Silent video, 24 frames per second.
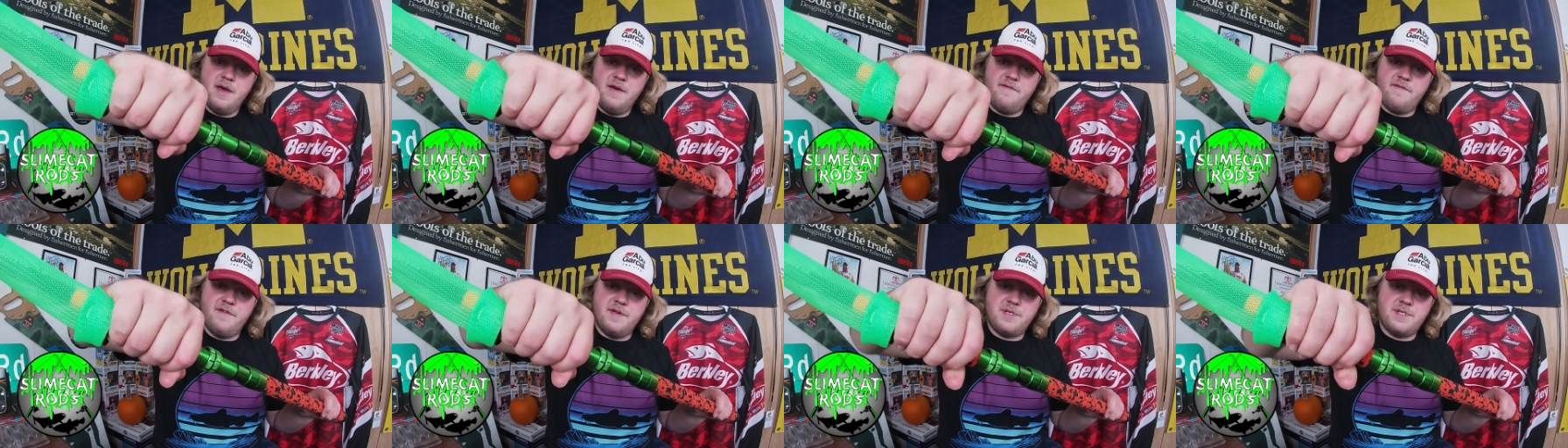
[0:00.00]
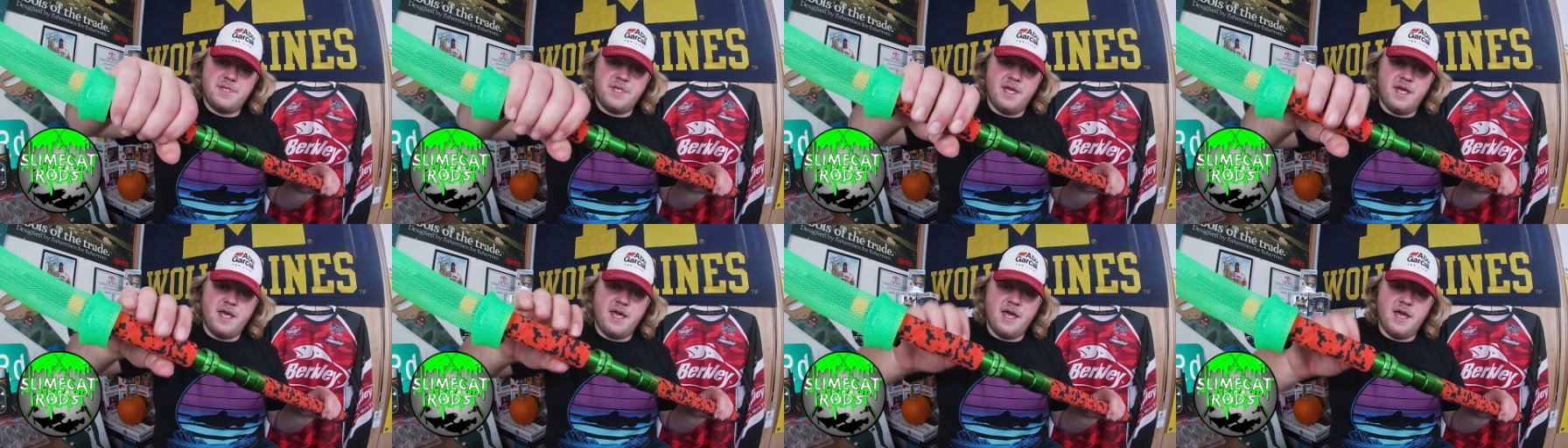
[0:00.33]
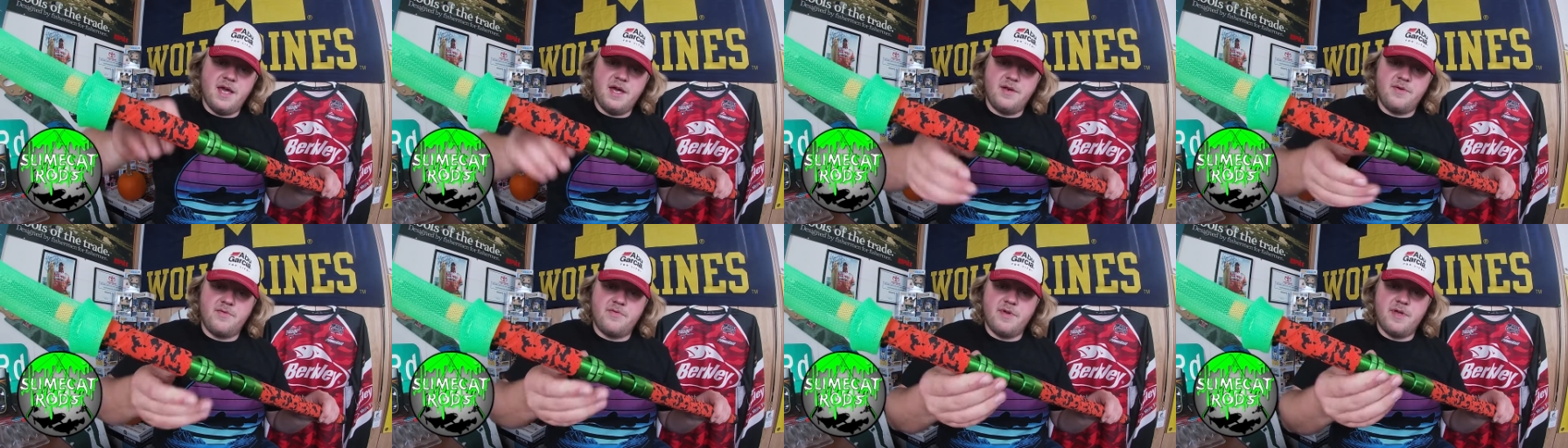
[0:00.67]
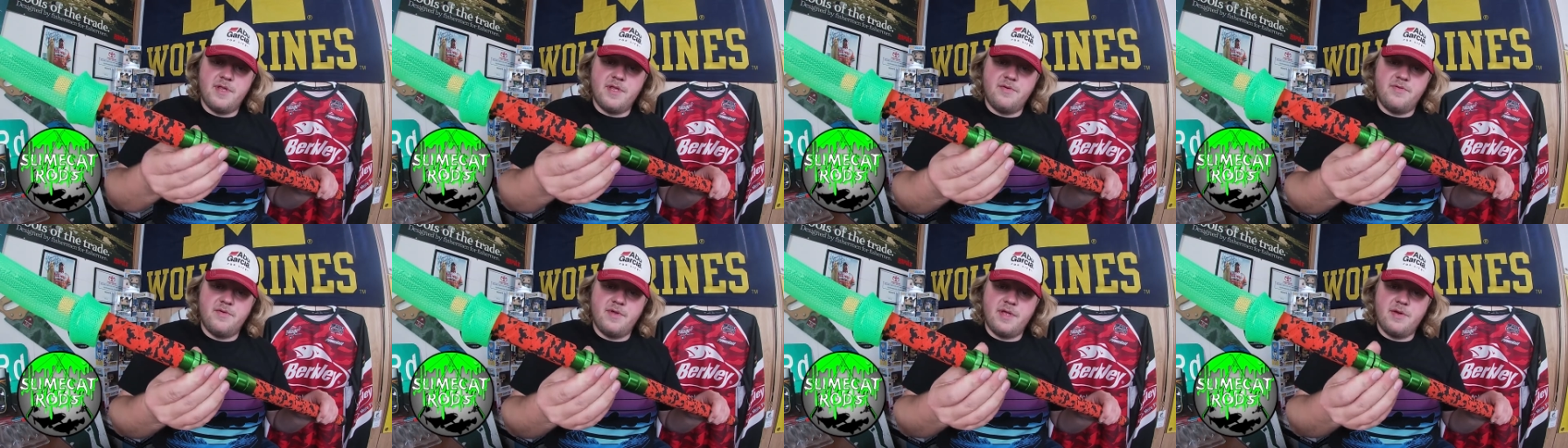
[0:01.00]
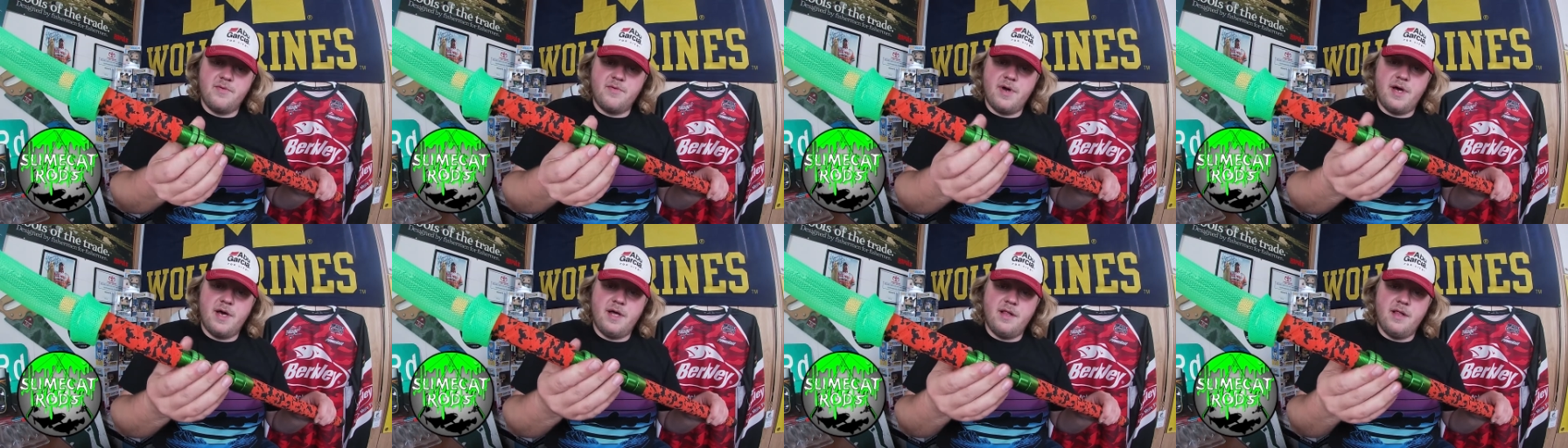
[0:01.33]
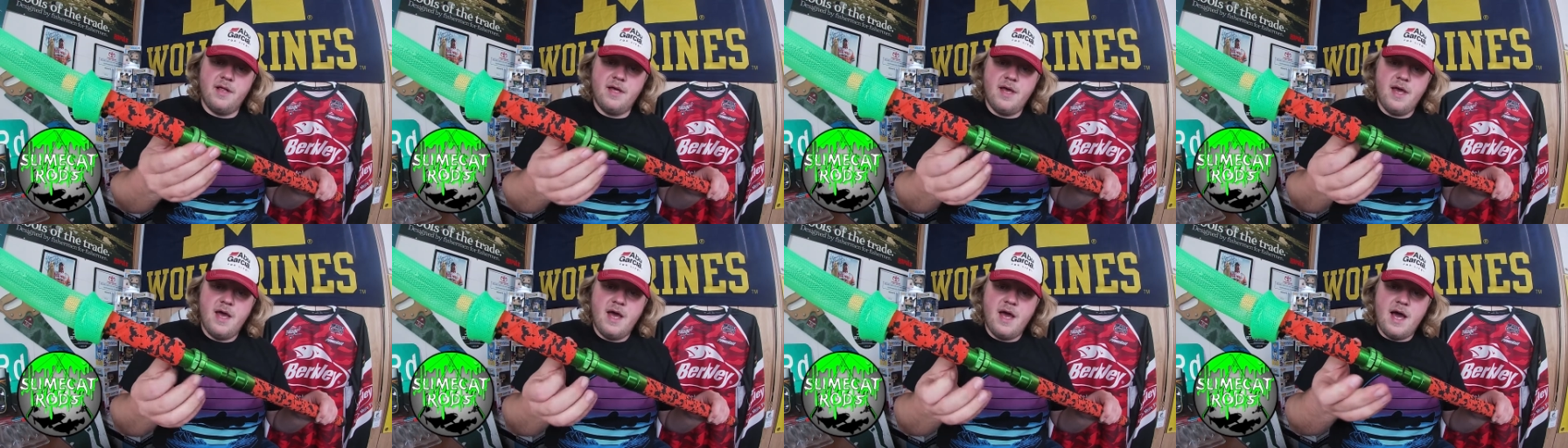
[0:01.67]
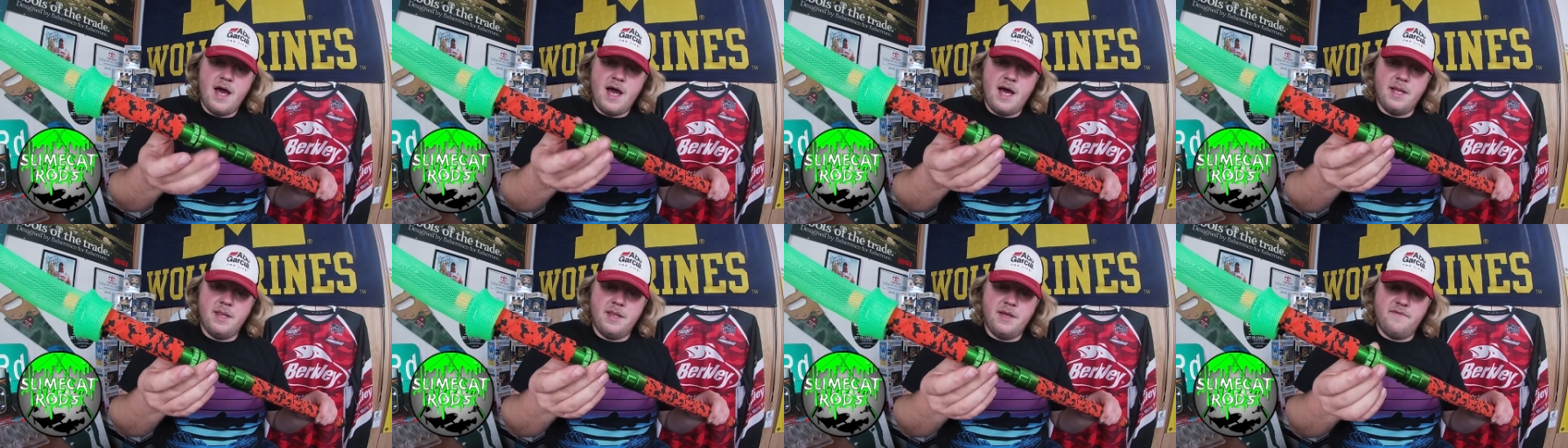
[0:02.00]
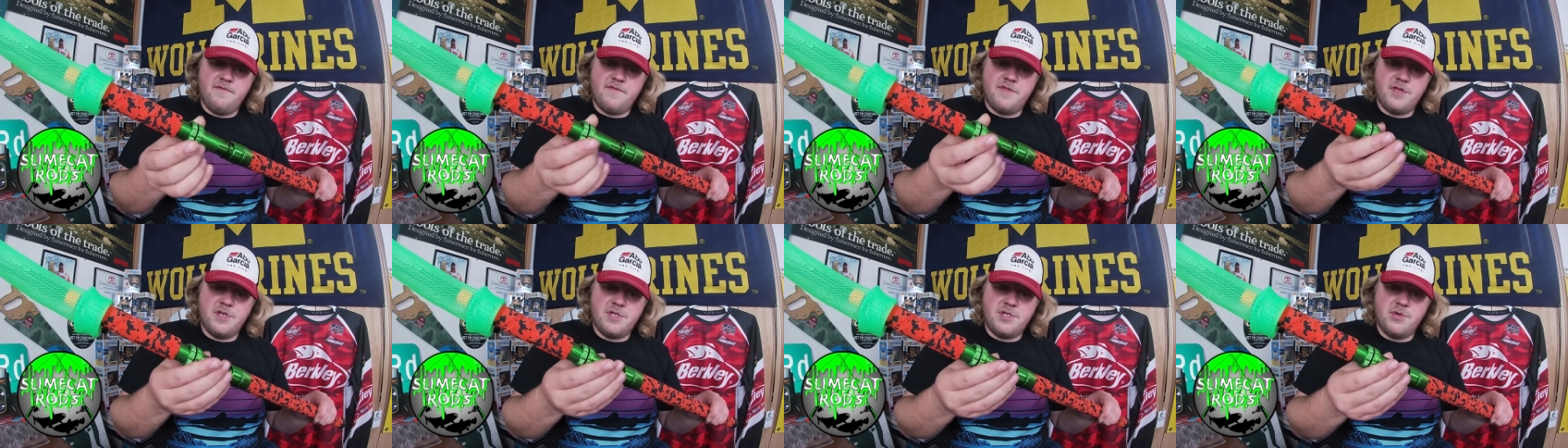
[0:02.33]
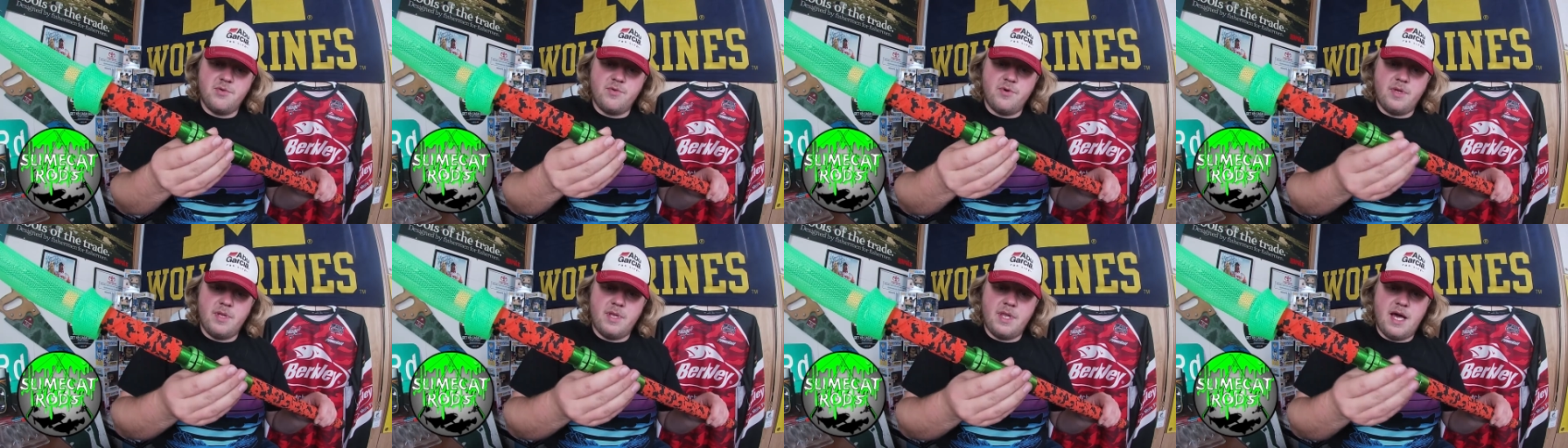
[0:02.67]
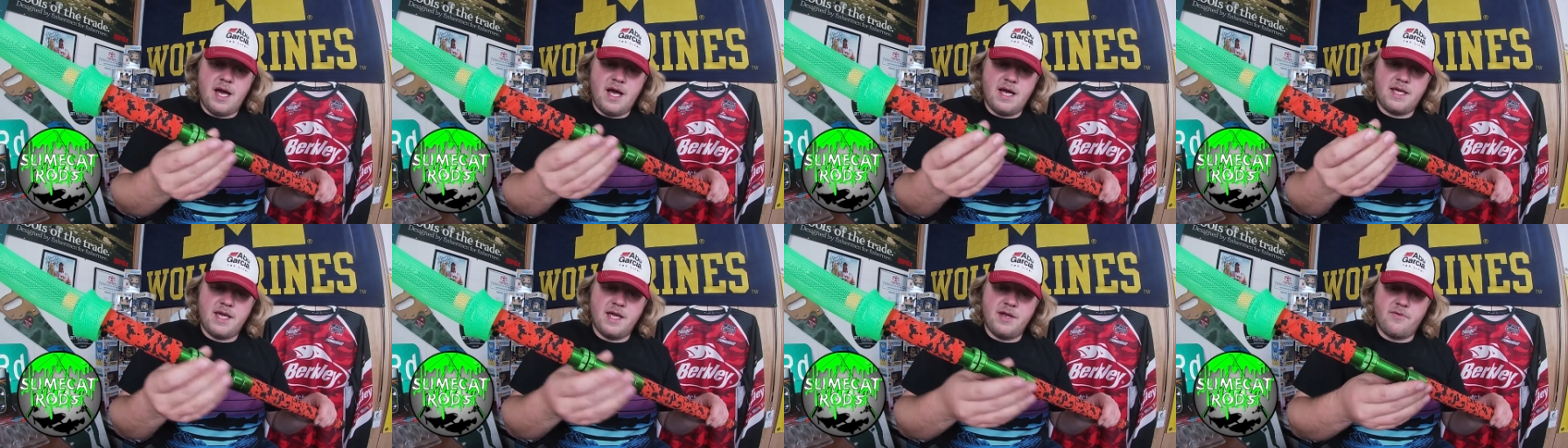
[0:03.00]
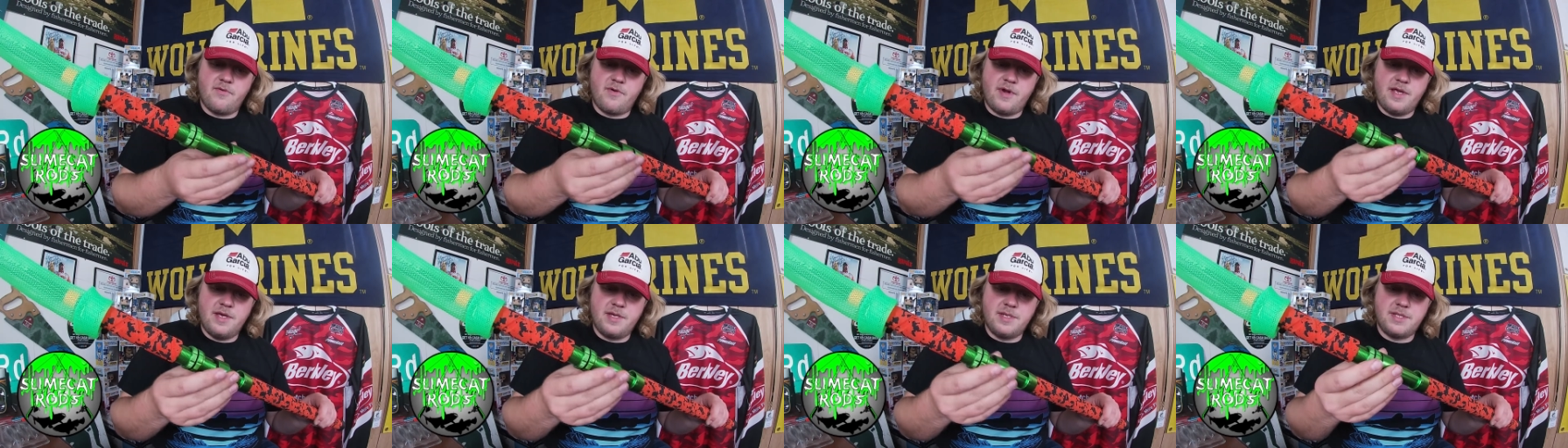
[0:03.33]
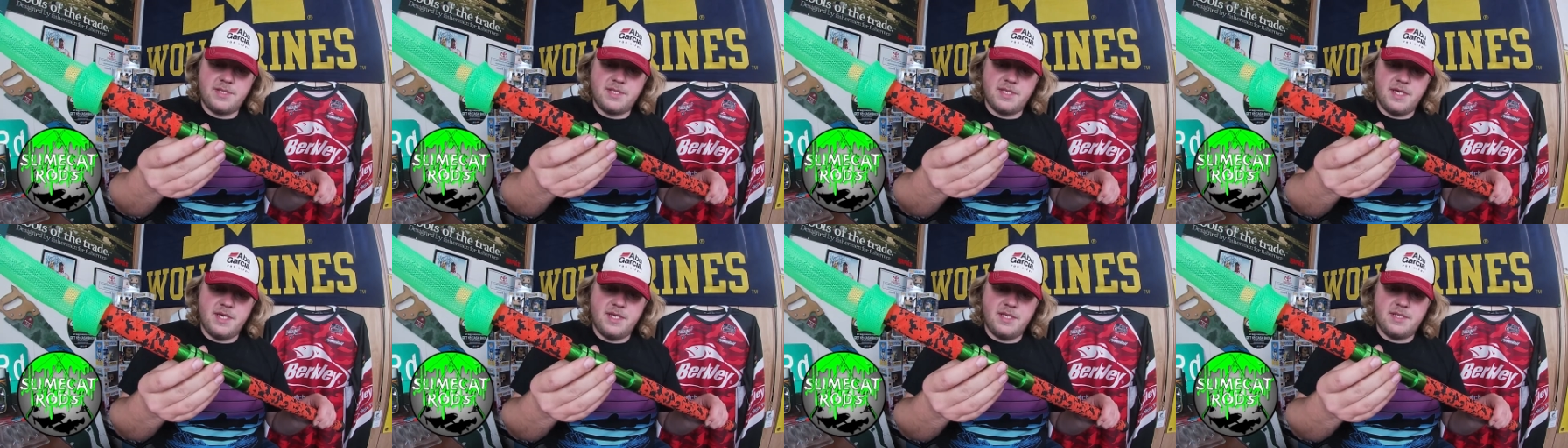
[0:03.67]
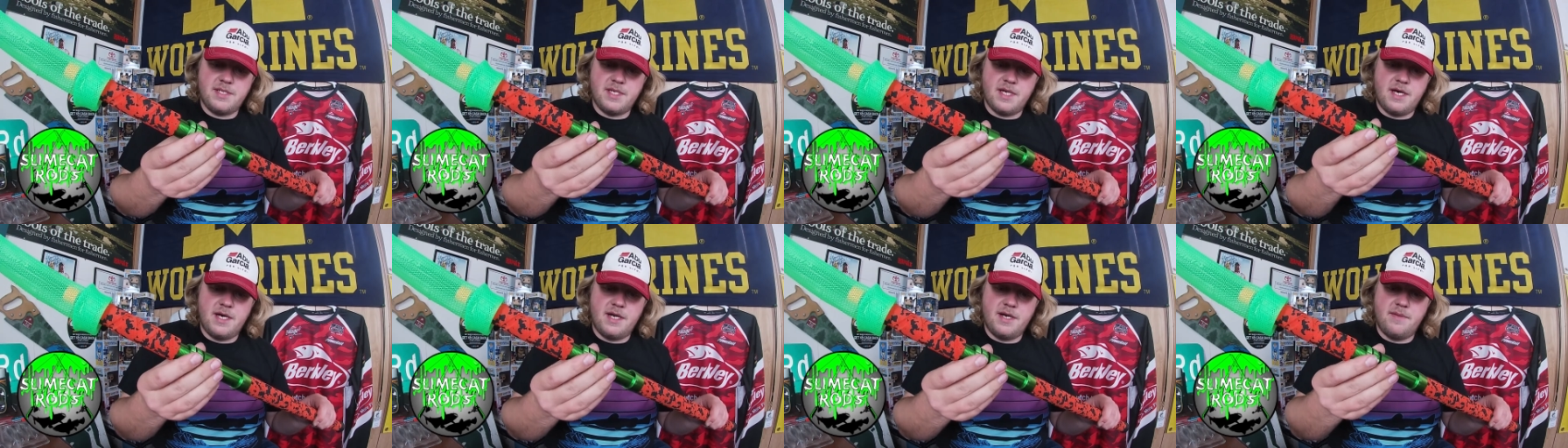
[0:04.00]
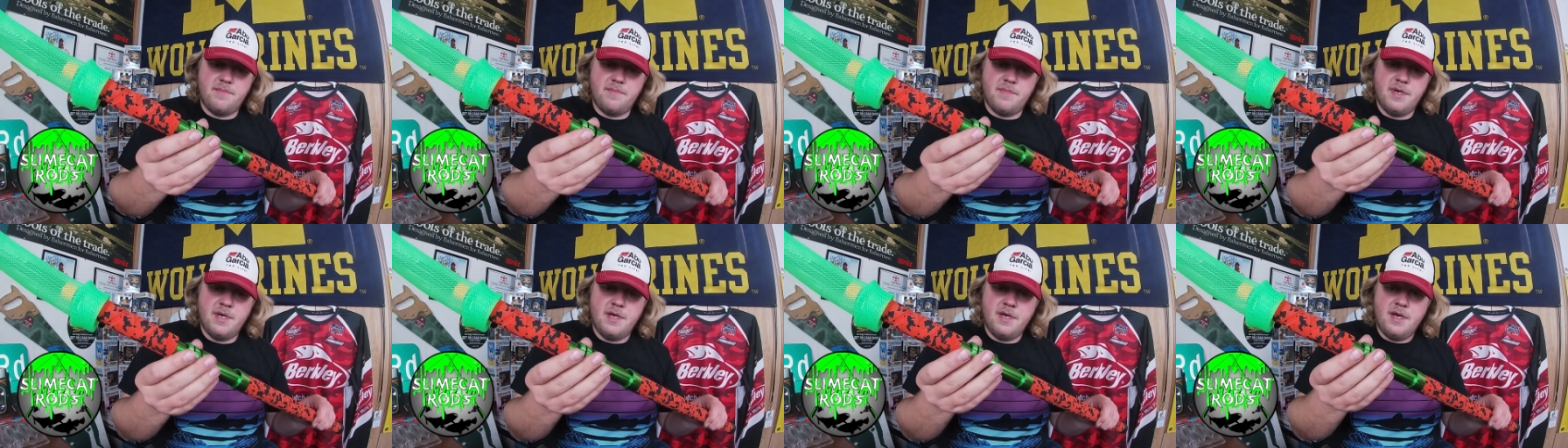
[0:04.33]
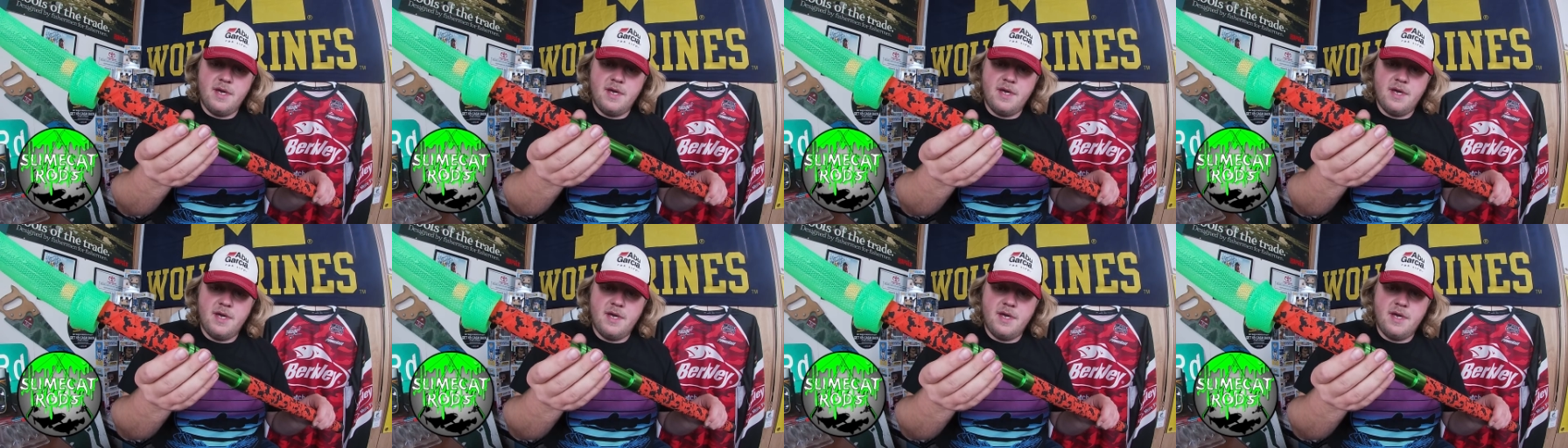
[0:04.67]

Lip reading: Fits the hand really, really well. I love the dual locking reel seats on them.